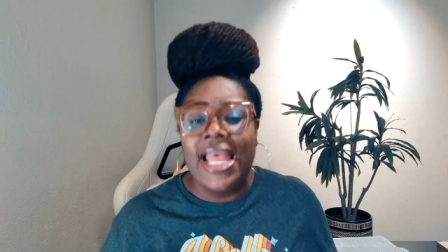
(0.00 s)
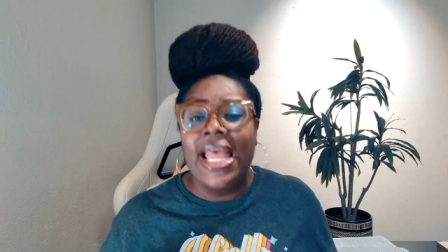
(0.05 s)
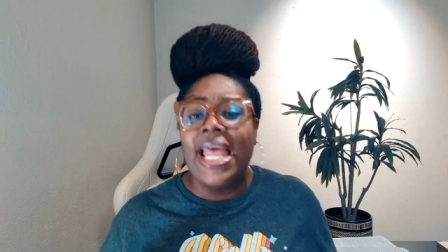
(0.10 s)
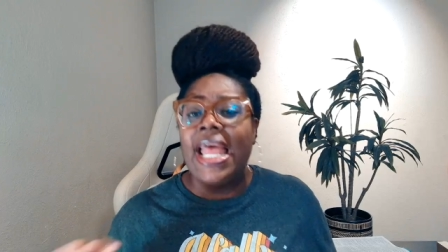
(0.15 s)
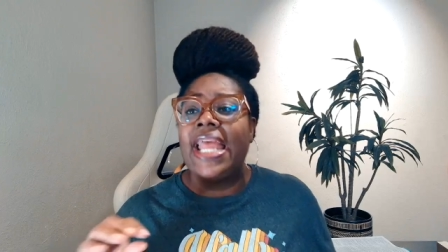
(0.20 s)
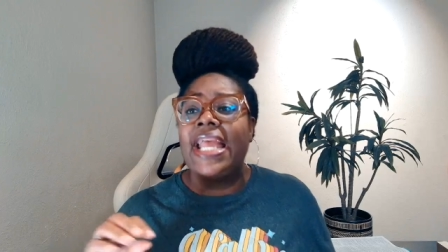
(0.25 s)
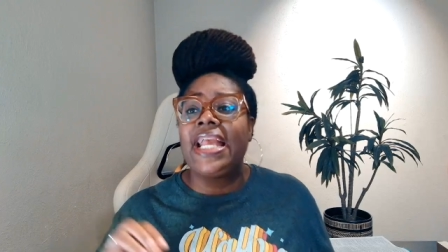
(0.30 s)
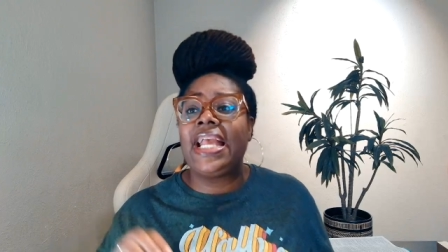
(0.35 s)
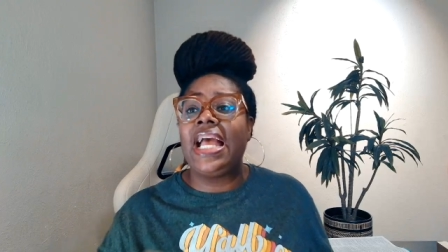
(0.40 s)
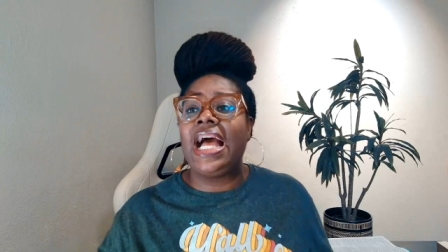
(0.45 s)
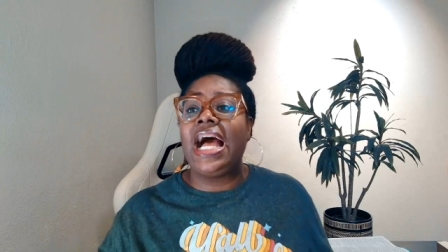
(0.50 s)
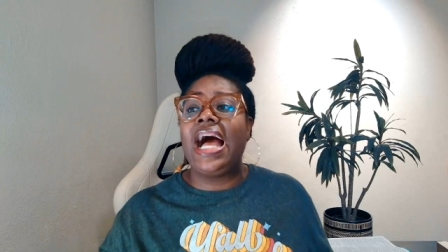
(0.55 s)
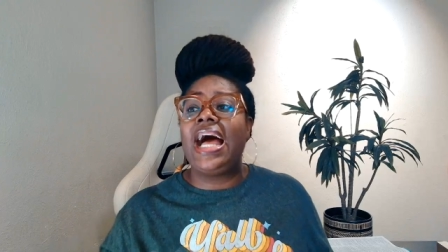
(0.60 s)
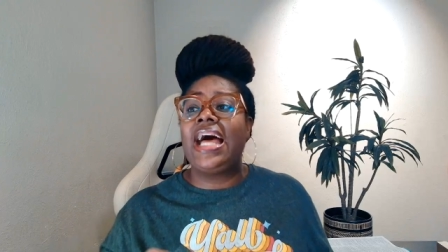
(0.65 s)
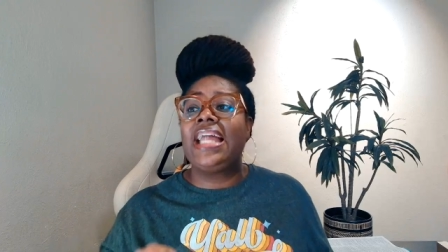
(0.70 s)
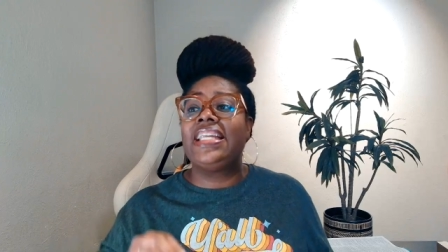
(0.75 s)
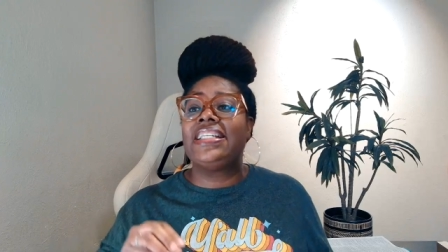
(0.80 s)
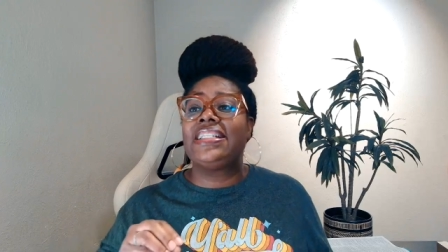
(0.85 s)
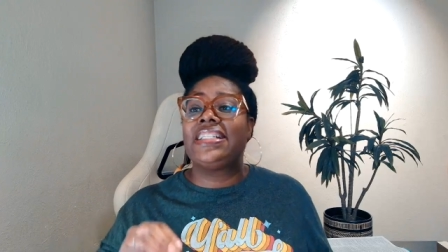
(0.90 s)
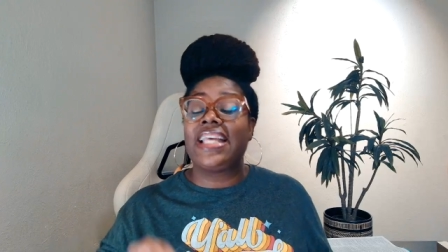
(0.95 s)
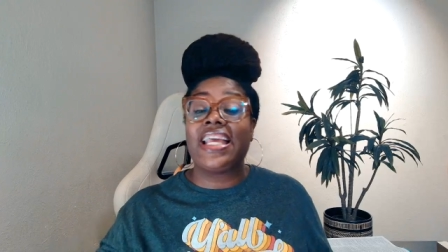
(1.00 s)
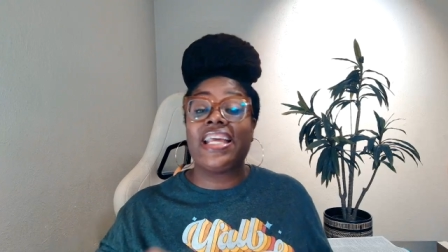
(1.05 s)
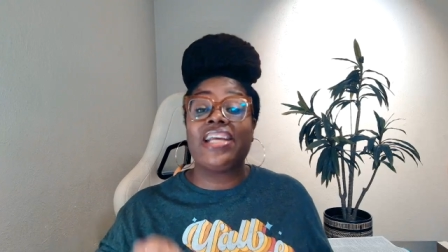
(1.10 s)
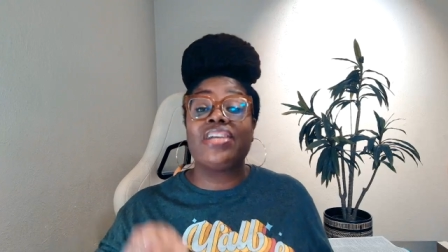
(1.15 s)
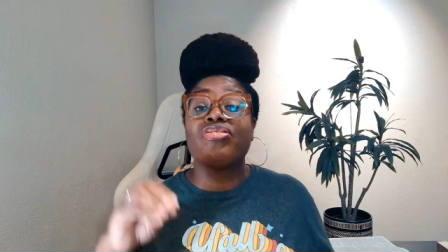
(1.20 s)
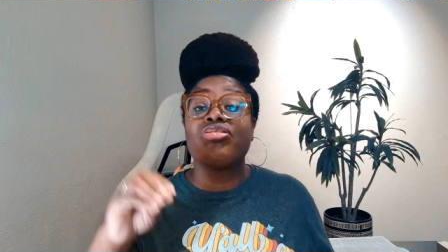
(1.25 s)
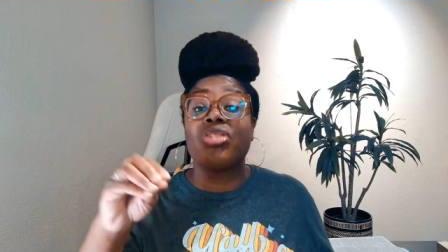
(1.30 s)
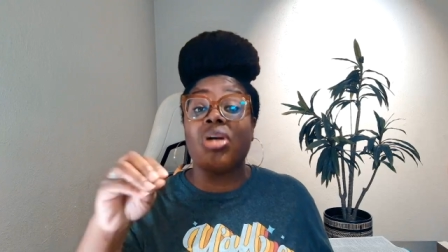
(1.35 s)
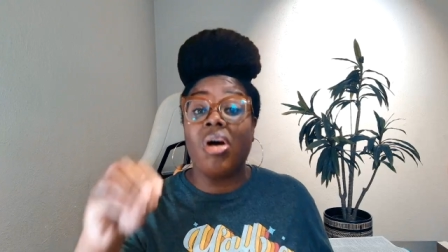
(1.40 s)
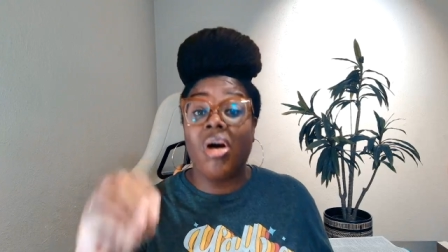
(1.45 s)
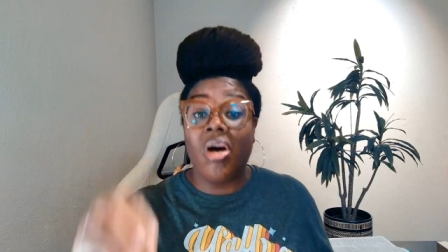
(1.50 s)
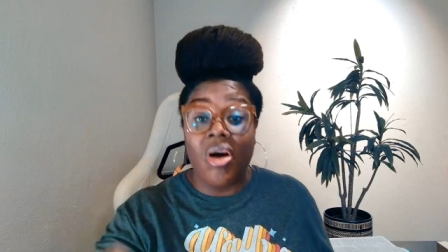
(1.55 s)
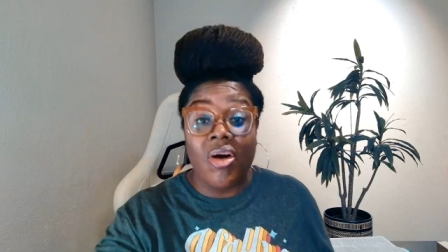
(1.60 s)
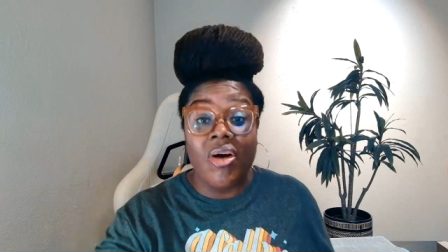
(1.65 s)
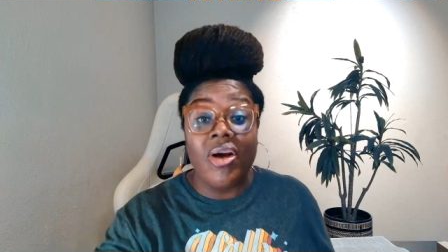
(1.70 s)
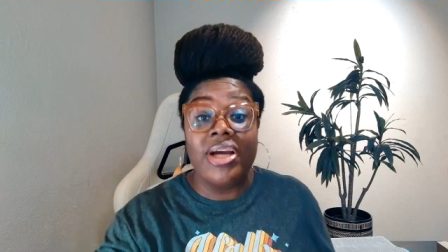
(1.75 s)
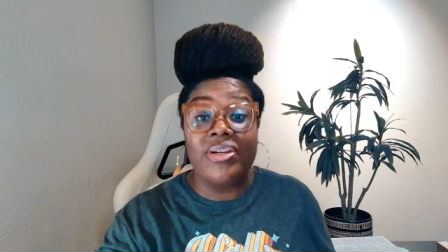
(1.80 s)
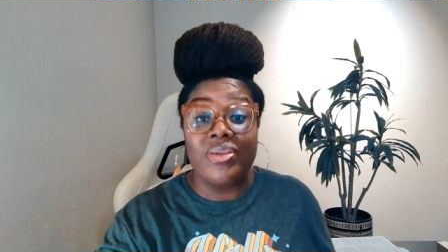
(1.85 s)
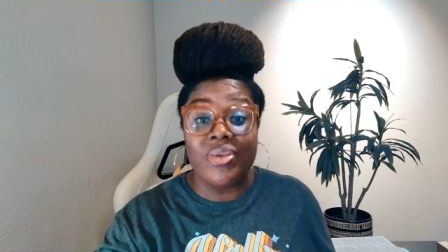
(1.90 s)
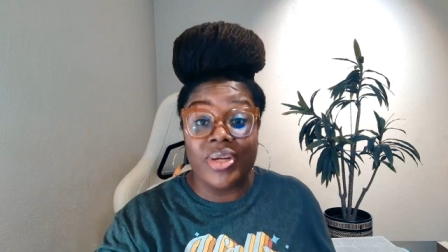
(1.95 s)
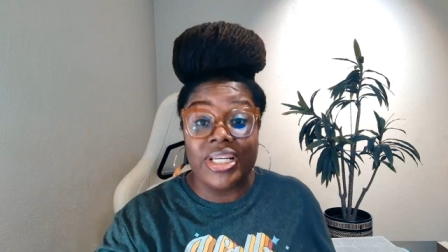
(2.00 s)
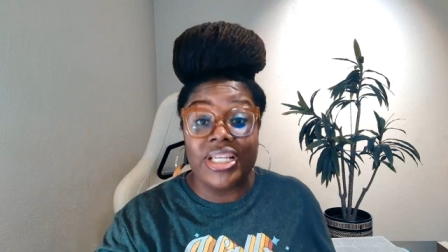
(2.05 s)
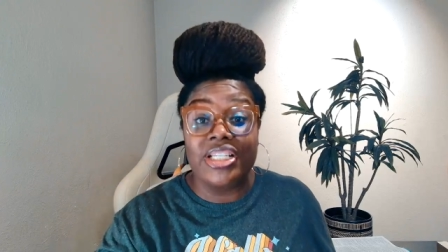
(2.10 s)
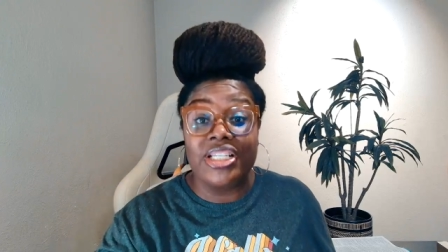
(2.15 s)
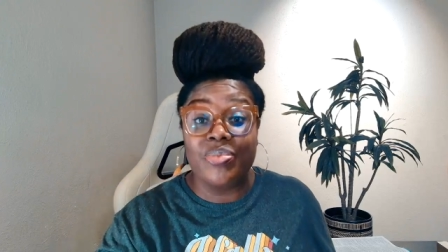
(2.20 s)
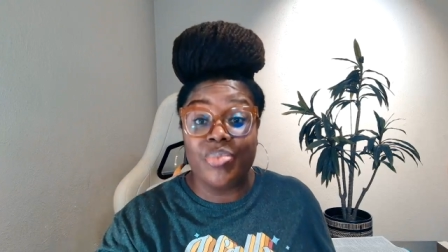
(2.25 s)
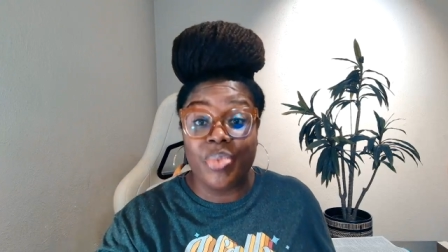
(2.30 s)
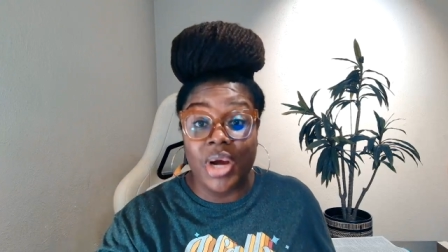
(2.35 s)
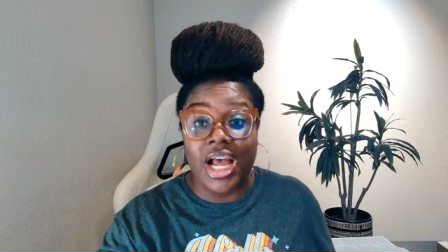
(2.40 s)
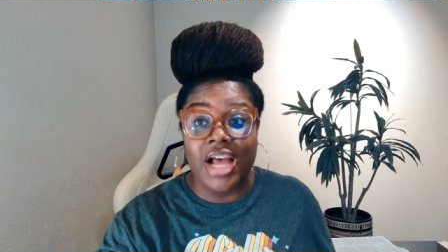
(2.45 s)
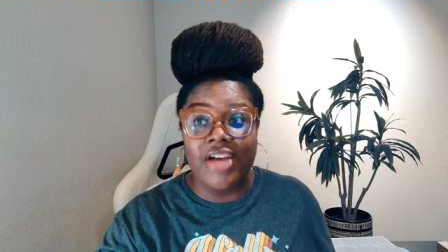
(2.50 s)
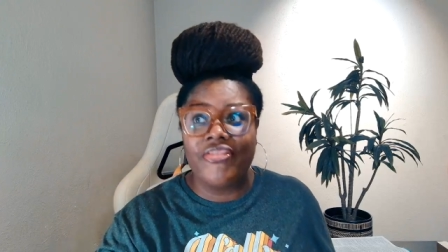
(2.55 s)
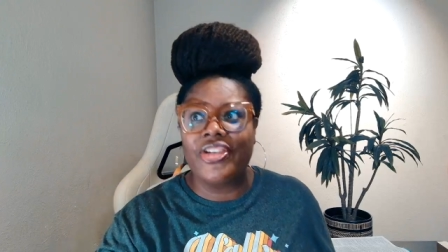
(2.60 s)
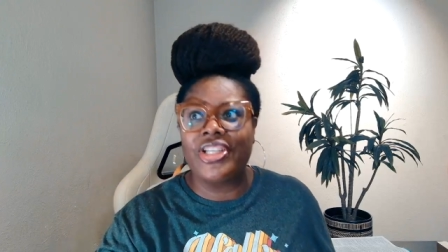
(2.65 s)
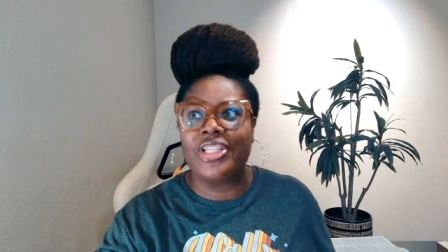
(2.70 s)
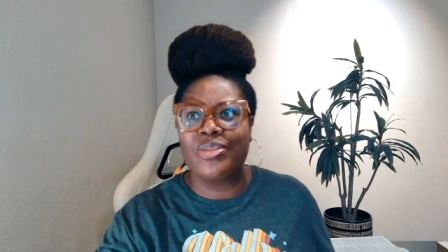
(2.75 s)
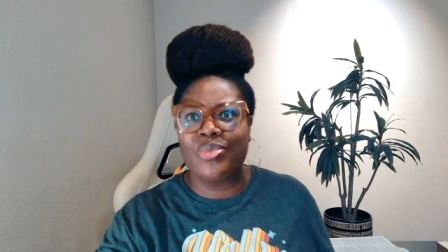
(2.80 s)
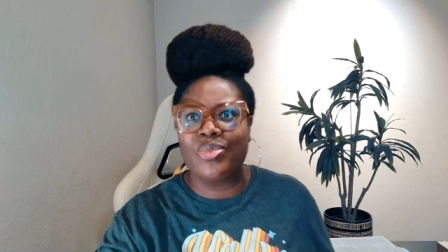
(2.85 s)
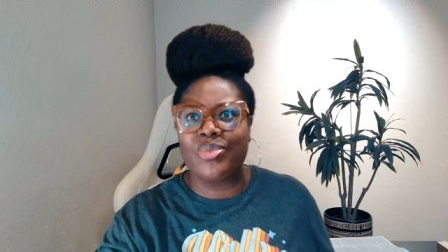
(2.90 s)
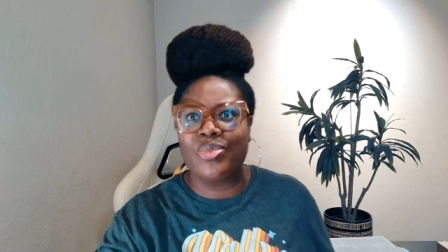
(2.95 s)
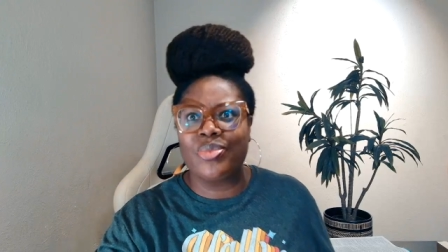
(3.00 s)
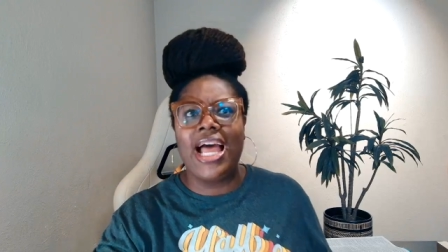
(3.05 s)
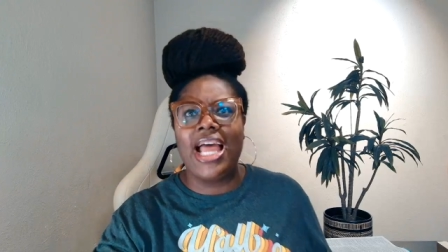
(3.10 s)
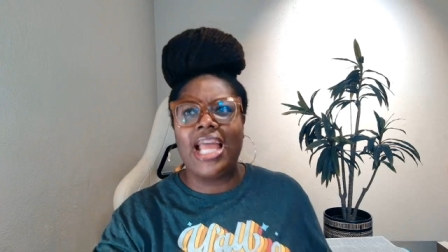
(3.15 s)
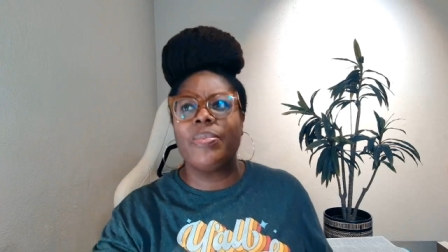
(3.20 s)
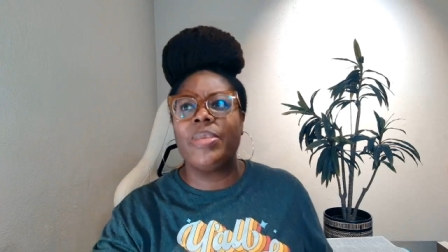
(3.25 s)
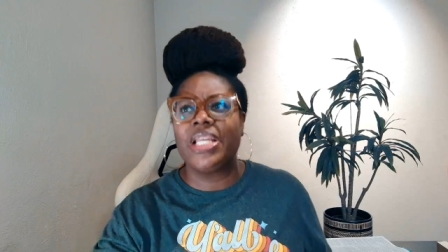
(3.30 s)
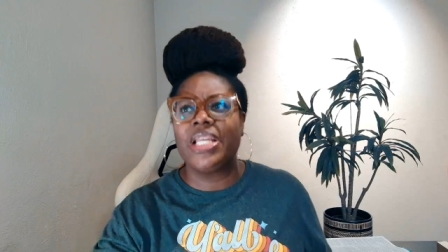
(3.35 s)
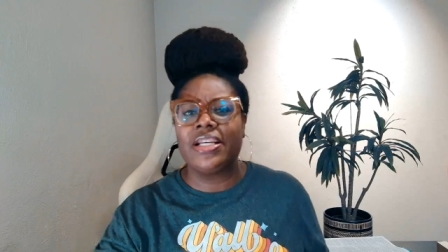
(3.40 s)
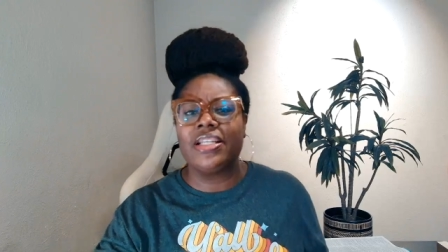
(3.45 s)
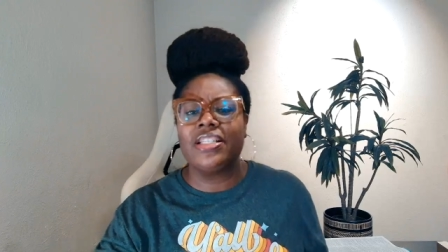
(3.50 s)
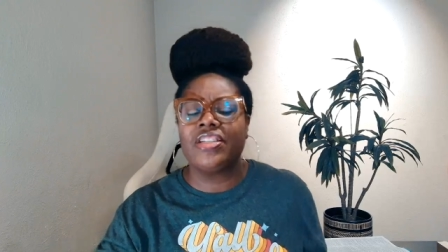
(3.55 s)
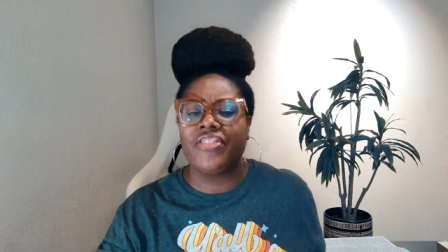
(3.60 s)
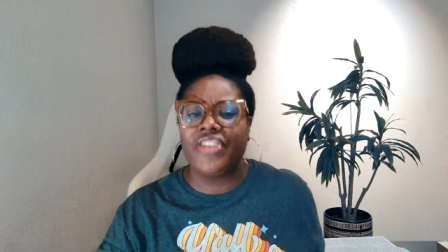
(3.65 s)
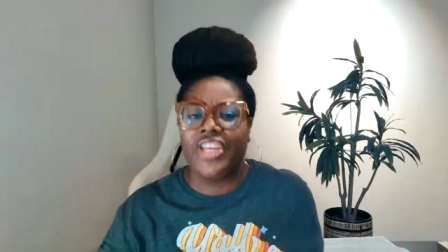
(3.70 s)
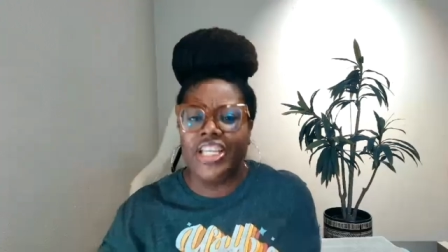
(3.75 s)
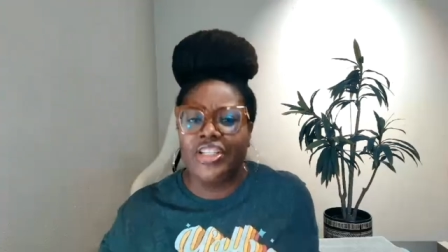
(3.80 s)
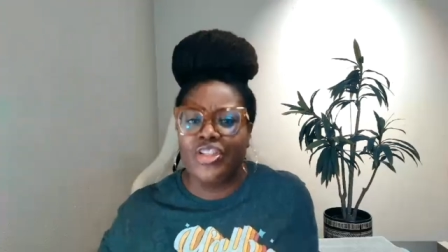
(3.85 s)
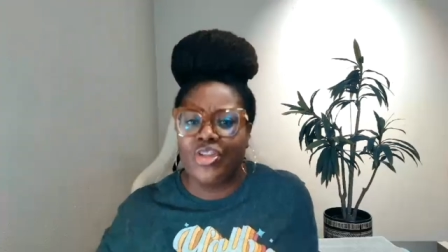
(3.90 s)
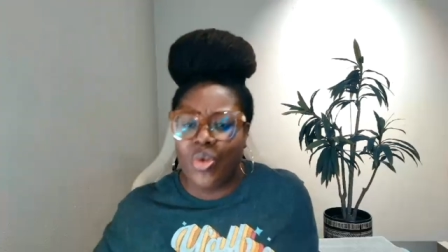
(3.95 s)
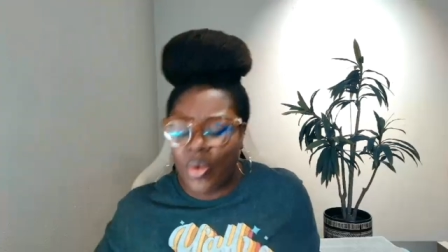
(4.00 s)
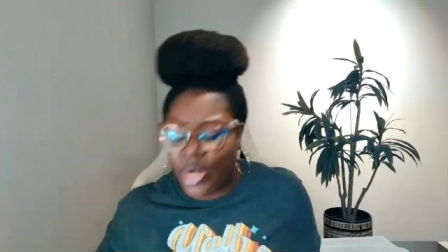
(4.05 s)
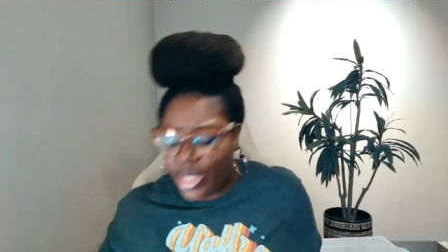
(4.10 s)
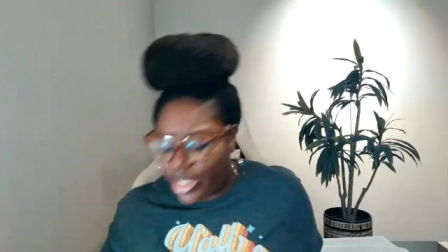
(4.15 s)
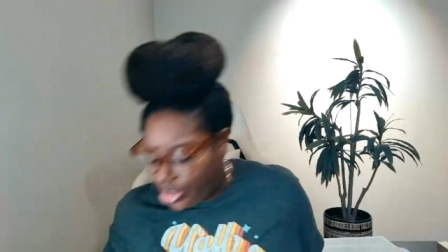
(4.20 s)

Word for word: And God is extra hard on his prophets. Why? Because if he's going